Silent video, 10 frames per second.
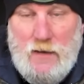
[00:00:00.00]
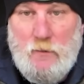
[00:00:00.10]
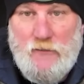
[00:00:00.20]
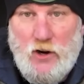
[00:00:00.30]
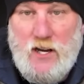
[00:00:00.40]

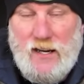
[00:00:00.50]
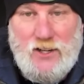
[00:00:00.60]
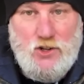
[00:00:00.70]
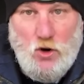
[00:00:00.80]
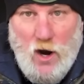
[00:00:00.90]
But if you're
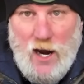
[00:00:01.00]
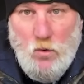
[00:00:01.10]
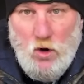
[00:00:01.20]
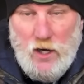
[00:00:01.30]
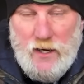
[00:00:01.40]
cutting dry
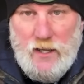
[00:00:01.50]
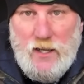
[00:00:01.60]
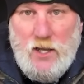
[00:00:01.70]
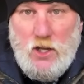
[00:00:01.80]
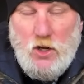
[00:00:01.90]
wood,
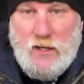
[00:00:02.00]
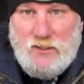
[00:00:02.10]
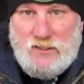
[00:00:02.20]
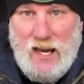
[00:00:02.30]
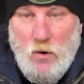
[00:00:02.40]
you can
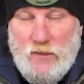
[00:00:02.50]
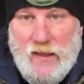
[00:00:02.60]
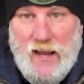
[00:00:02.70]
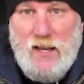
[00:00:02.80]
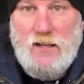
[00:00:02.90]
stay with
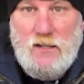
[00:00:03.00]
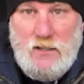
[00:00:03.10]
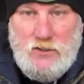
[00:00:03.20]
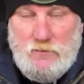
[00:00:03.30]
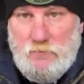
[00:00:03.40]
a
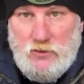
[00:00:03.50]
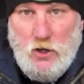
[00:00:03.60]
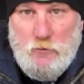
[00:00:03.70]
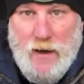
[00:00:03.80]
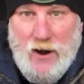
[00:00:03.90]

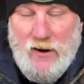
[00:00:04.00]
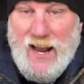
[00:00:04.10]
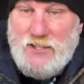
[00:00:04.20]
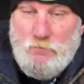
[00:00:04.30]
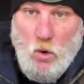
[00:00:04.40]
tooth pattern that
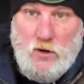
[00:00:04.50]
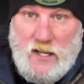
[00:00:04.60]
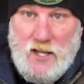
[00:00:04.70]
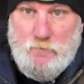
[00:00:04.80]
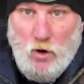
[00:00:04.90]
has more
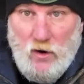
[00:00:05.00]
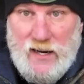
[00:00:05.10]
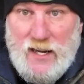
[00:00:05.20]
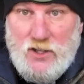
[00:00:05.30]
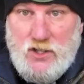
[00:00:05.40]
teeth per
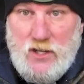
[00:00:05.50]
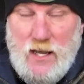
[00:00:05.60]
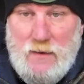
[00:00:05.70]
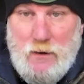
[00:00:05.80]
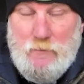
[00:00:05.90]
inch,
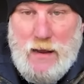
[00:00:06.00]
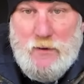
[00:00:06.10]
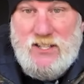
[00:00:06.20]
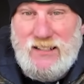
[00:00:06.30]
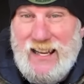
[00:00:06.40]
but
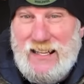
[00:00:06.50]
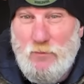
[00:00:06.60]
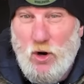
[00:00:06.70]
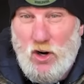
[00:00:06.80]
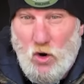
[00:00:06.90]
maybe slightly
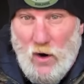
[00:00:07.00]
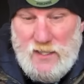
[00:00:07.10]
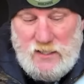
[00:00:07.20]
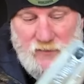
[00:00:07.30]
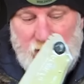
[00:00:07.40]
more
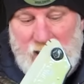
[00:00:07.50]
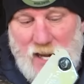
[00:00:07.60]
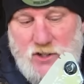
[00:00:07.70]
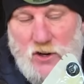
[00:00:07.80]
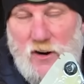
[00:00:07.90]
aggressive in
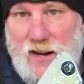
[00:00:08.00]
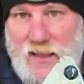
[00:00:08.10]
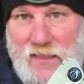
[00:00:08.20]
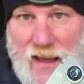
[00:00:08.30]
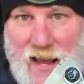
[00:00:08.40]
nature
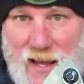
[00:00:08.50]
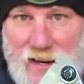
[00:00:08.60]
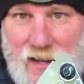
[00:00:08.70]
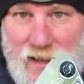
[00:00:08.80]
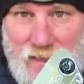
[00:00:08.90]

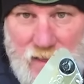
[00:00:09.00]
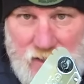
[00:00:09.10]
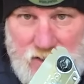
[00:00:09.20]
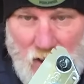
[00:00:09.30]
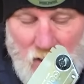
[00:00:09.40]
than
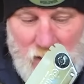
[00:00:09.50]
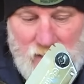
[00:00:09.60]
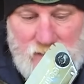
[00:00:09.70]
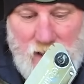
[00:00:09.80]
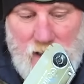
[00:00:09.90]
this saw
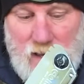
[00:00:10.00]
is.